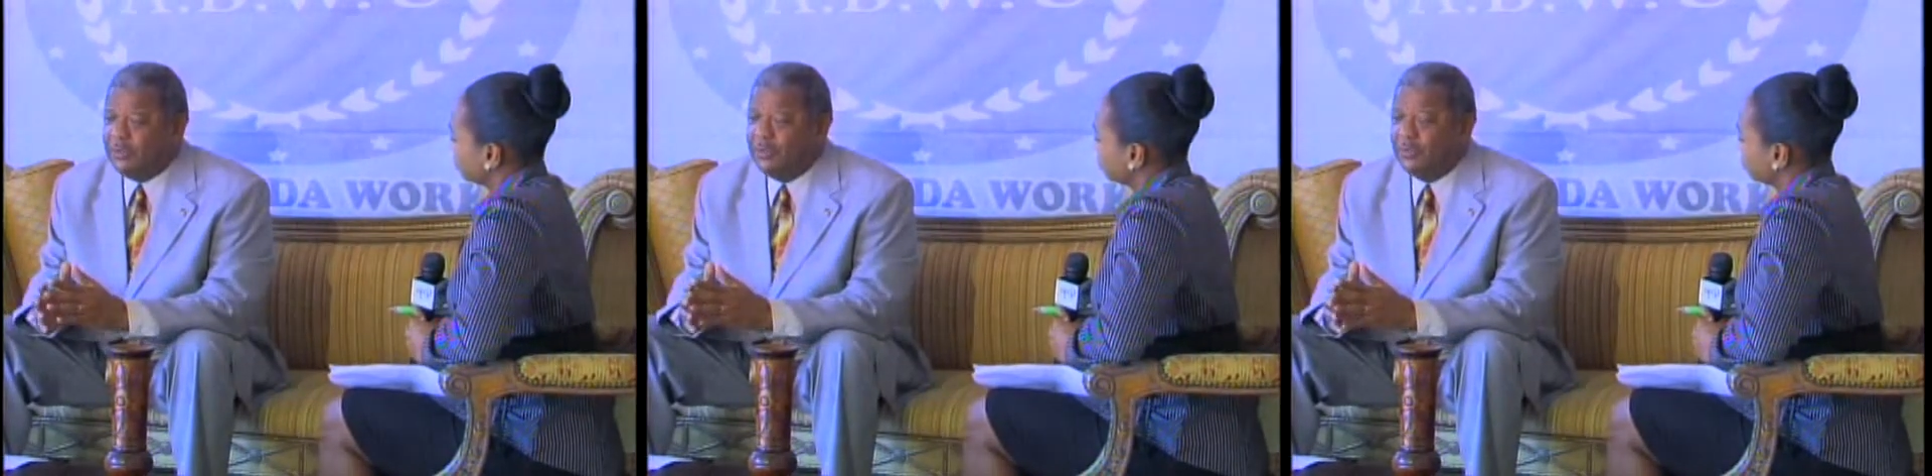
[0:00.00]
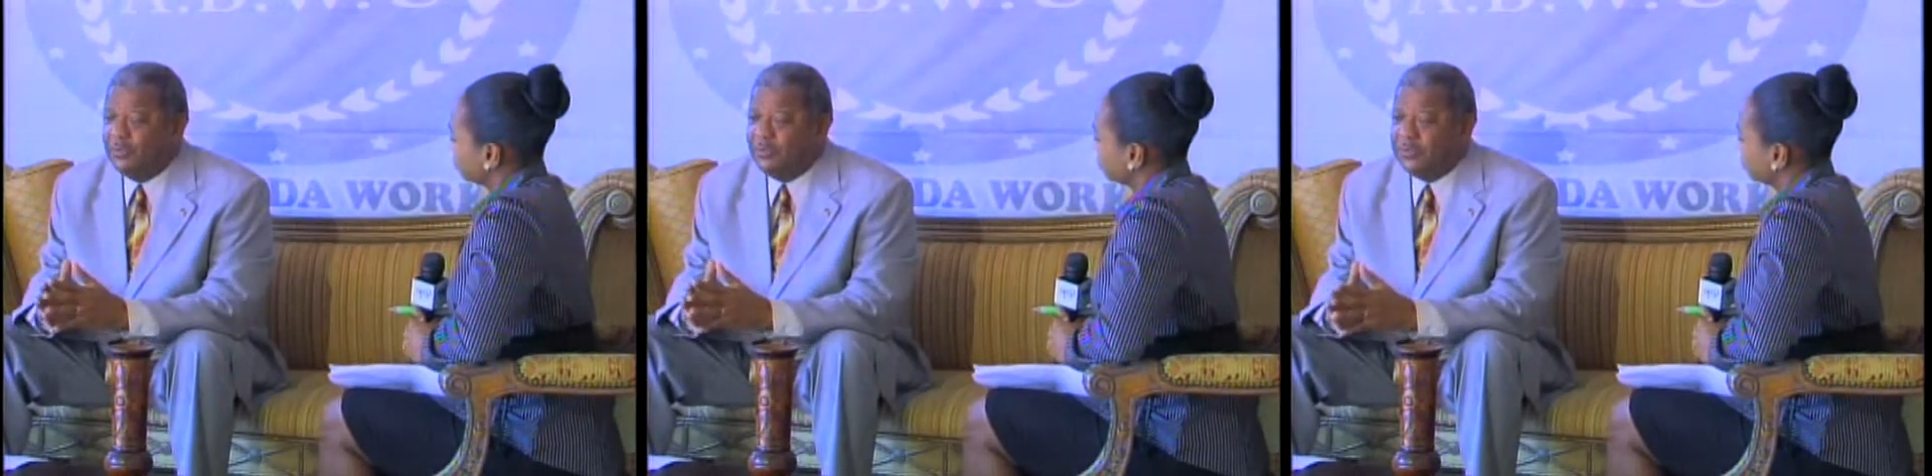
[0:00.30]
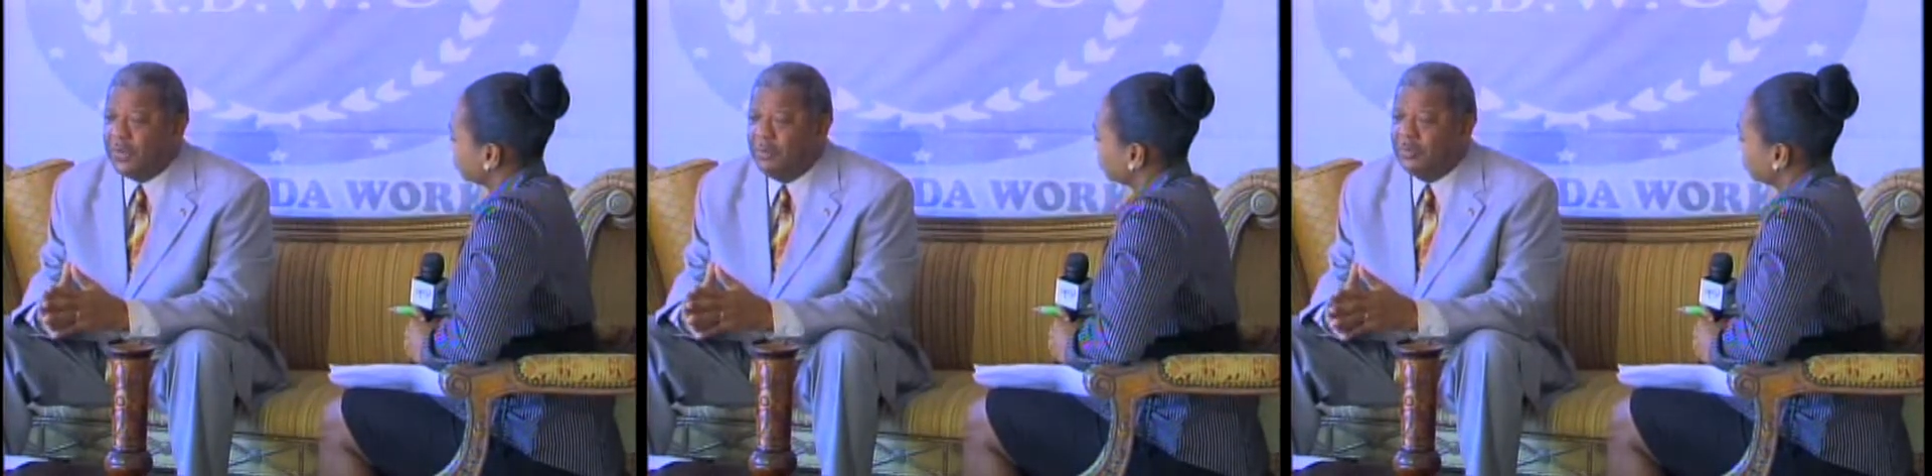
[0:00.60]
to
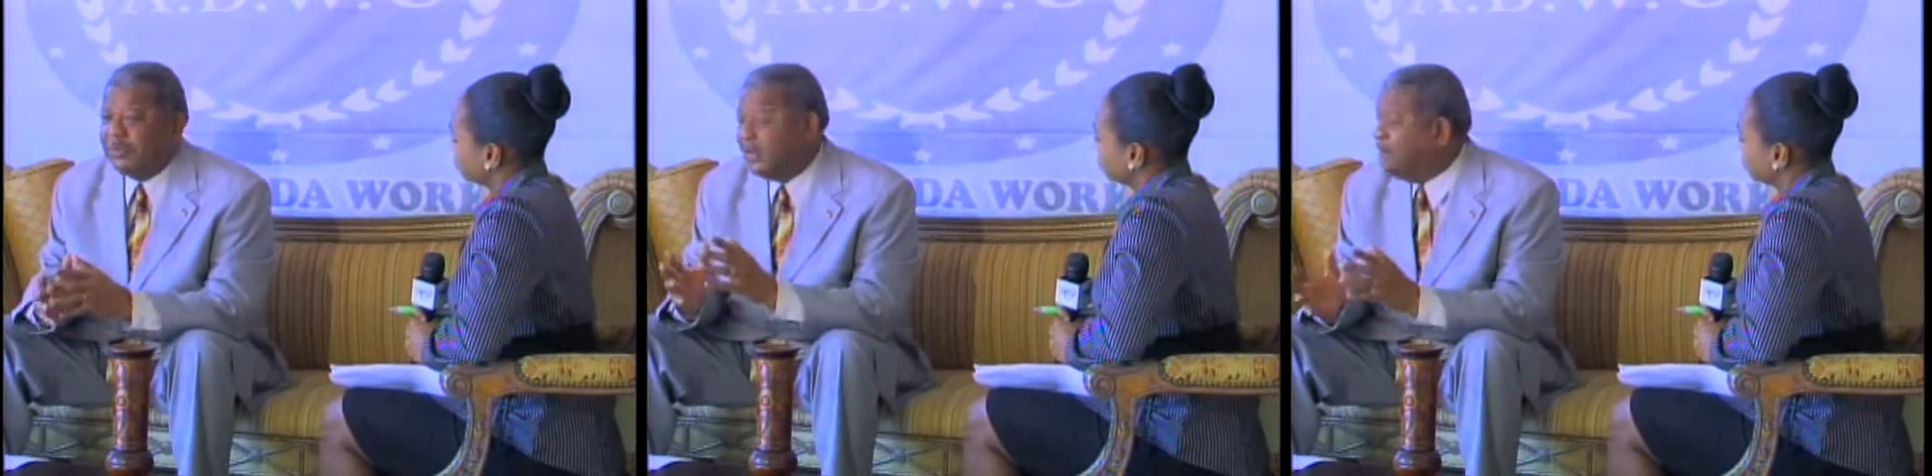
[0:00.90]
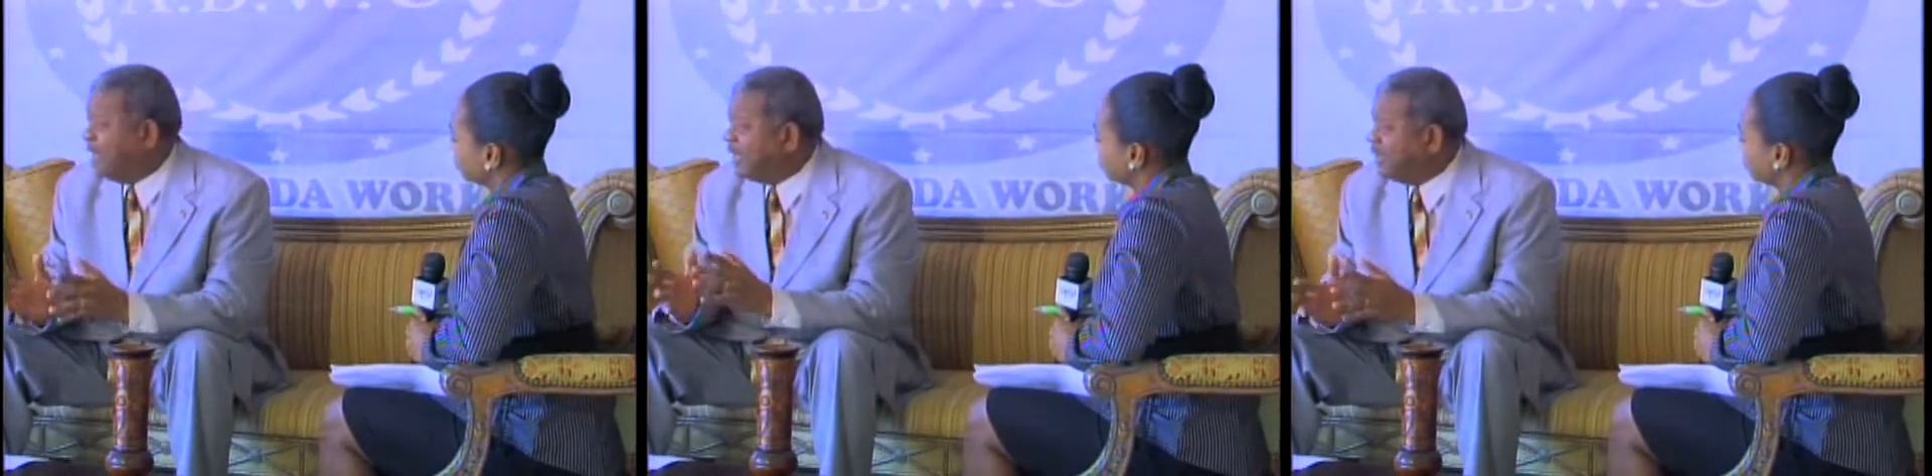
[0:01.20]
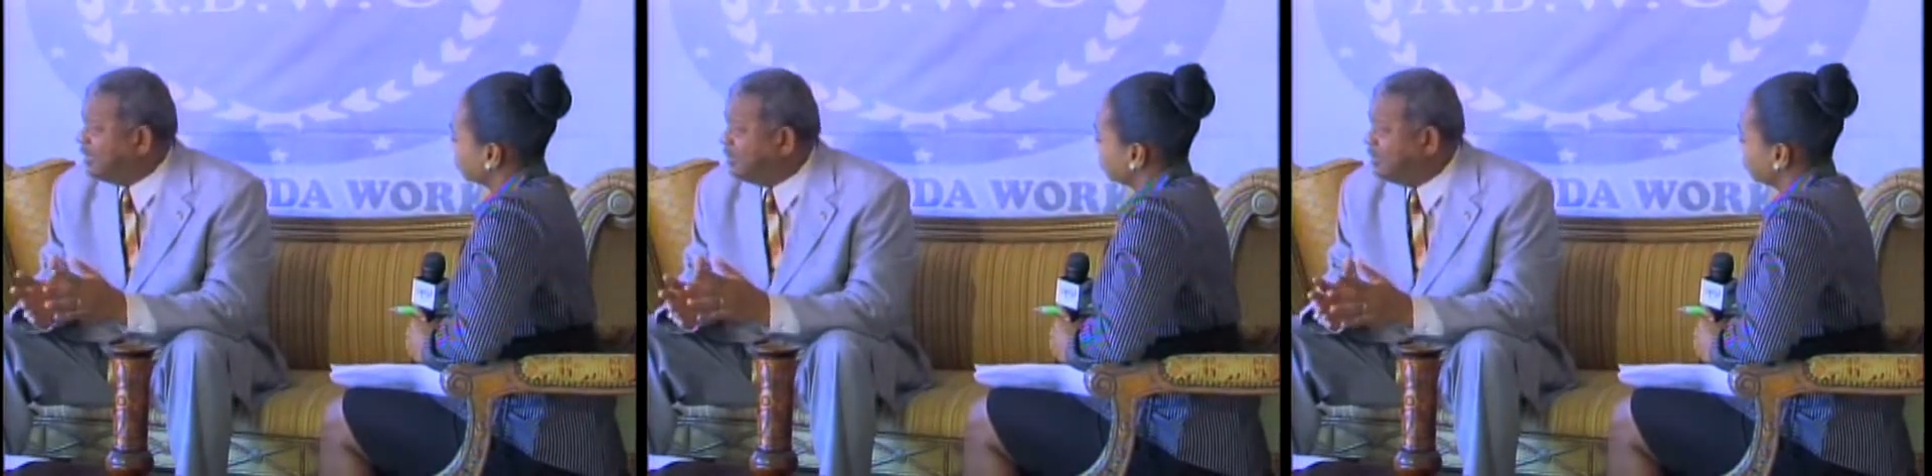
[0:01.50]
put some
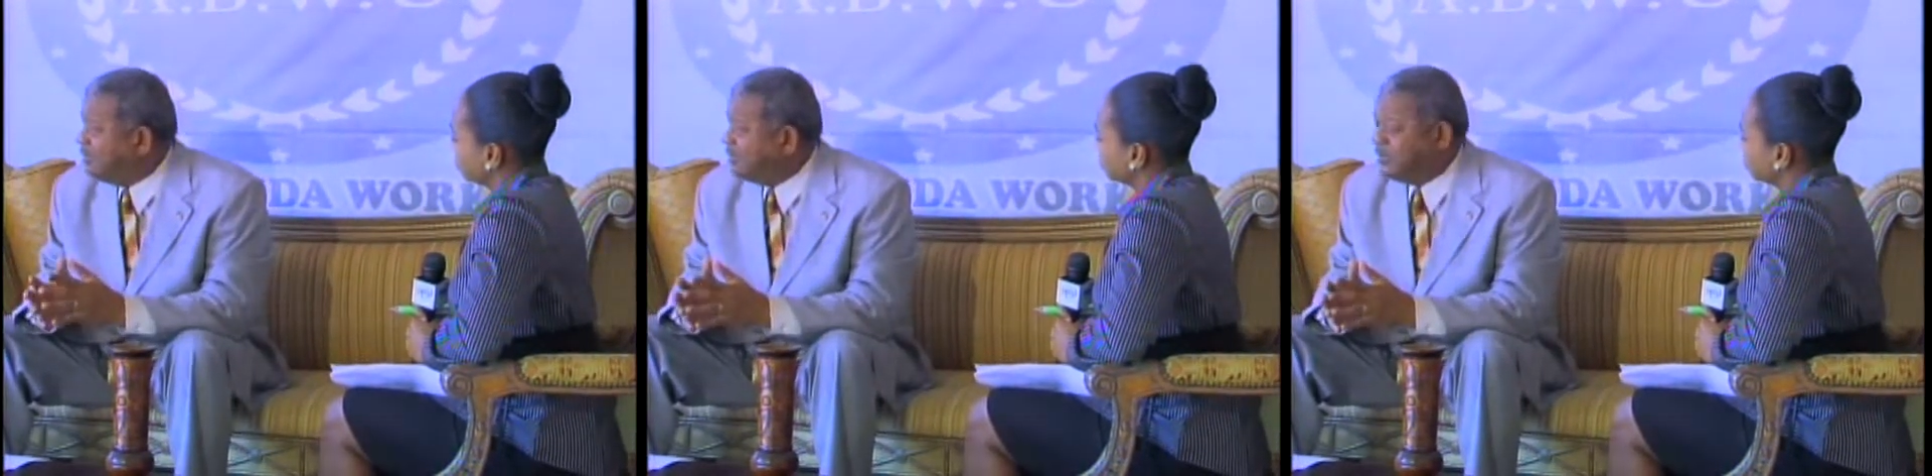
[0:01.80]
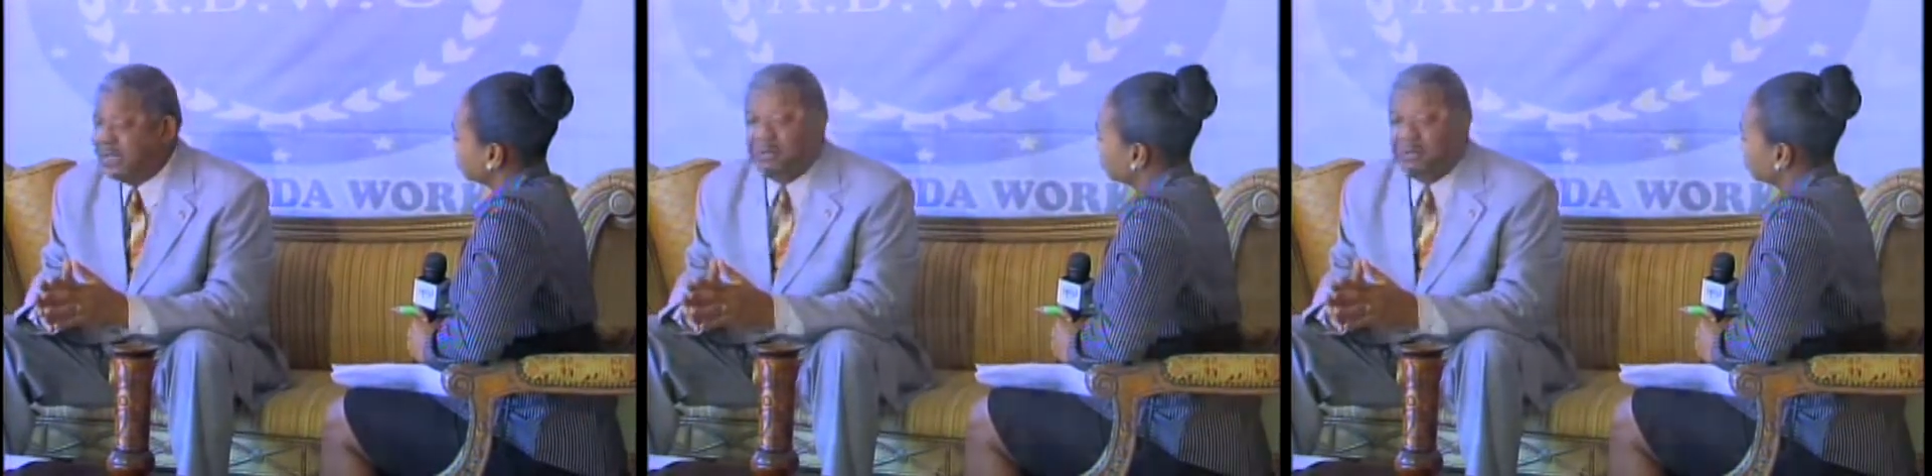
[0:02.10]
mechanisms